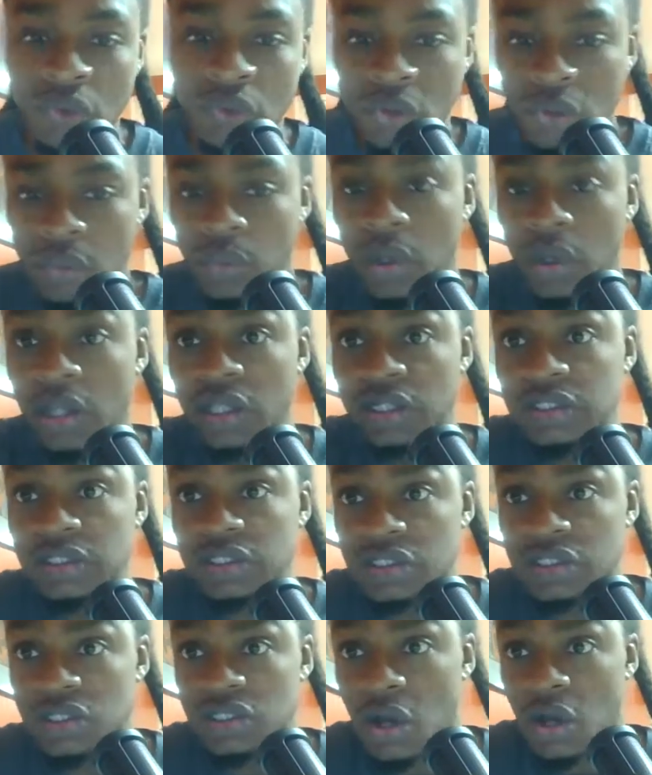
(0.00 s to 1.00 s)
willing to
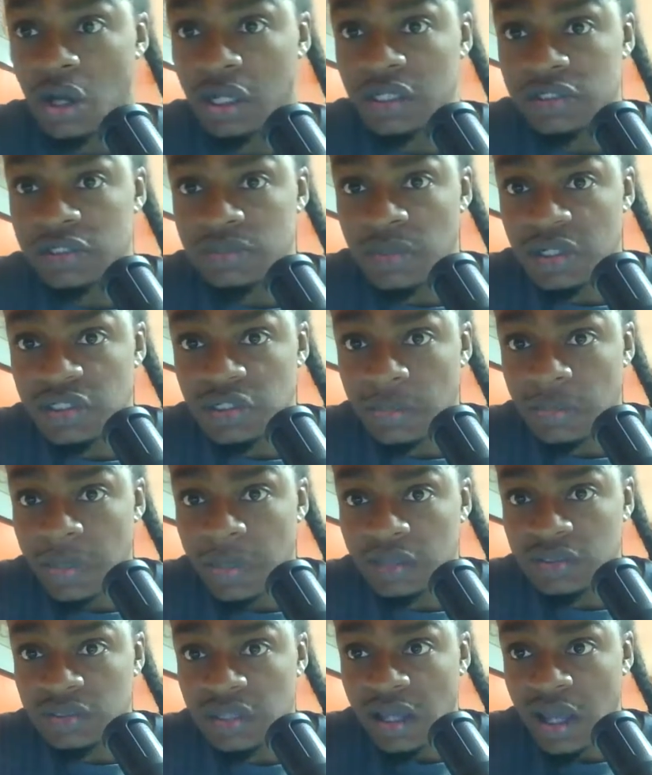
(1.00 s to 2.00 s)
talk as much
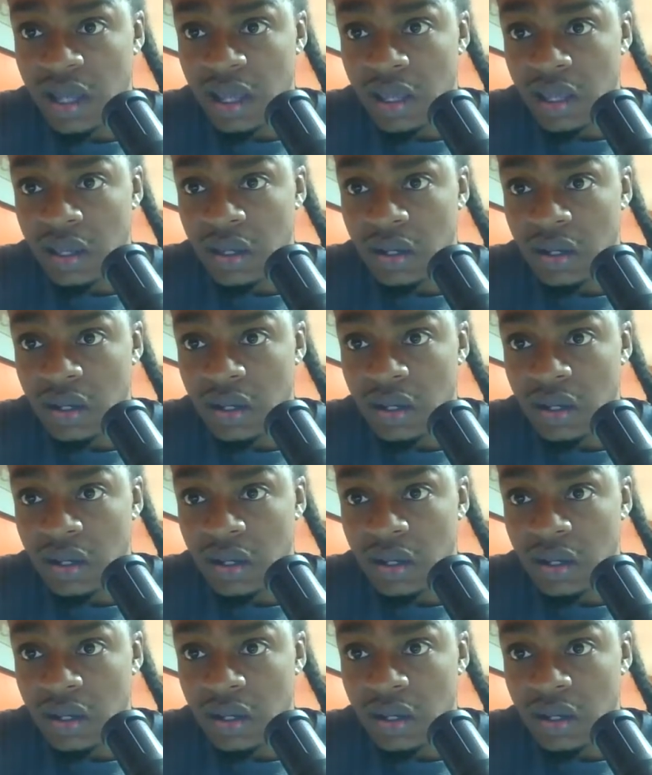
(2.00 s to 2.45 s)
about that.